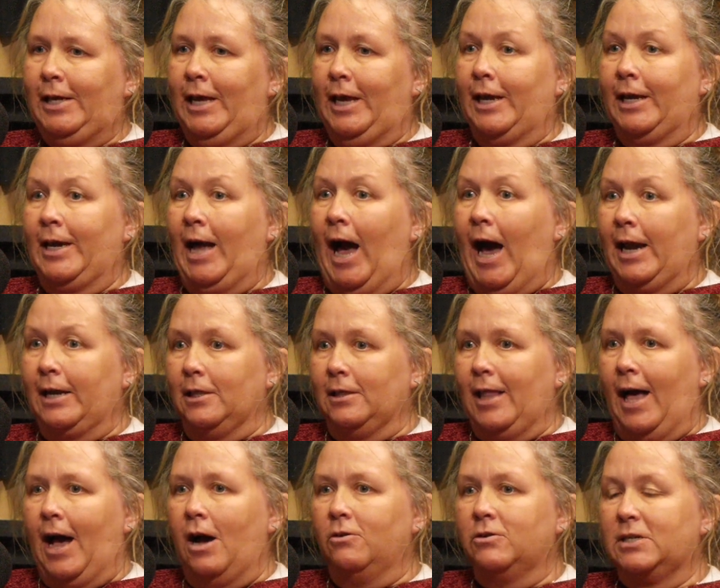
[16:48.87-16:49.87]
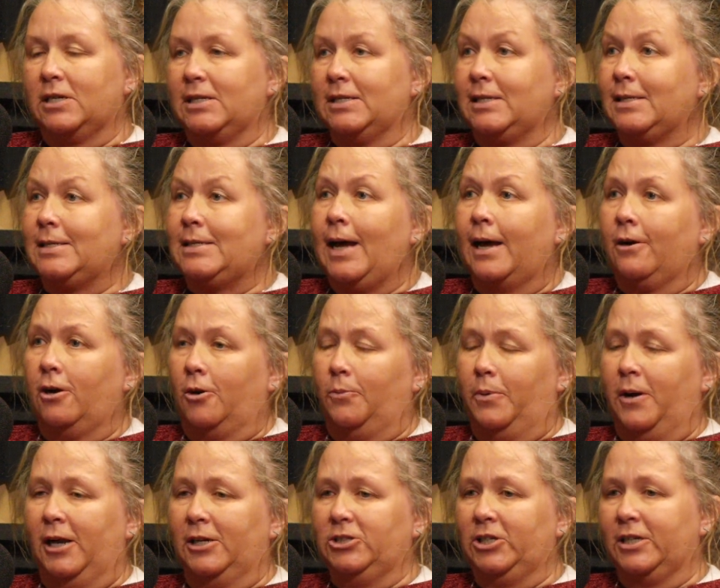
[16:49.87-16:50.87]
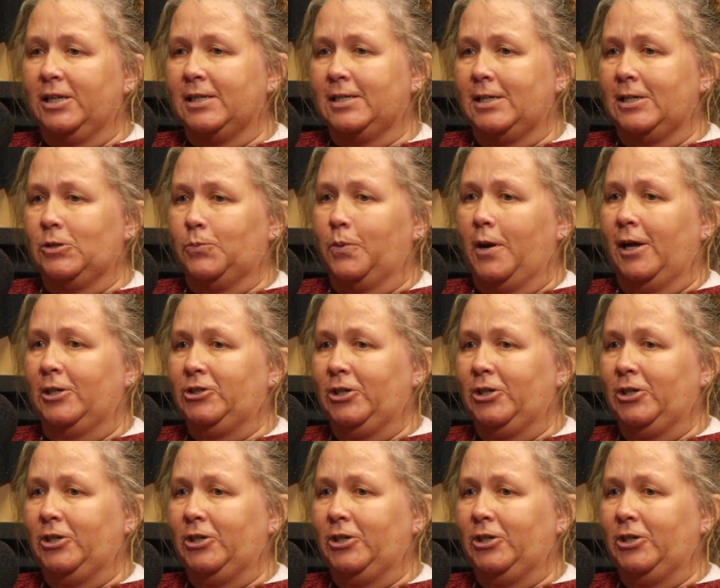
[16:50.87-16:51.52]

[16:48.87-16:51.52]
God allows, because it's not our project; it's His project.